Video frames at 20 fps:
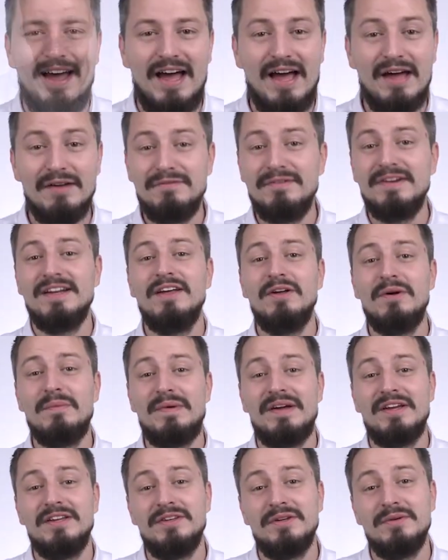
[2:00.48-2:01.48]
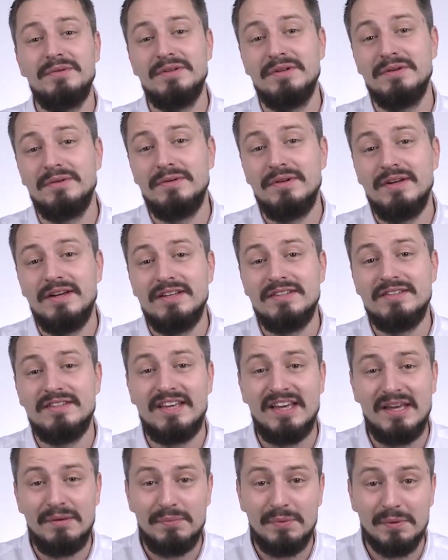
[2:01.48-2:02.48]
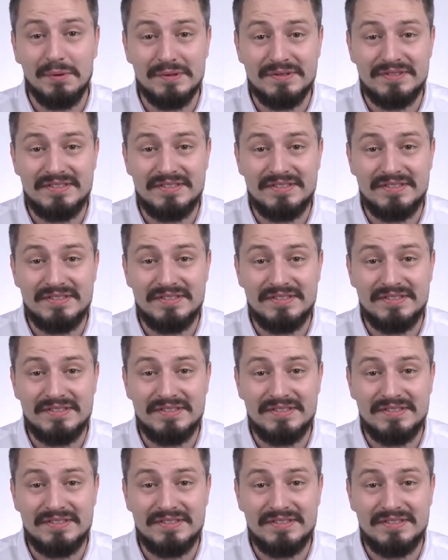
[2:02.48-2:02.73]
Every little bit you do to keep your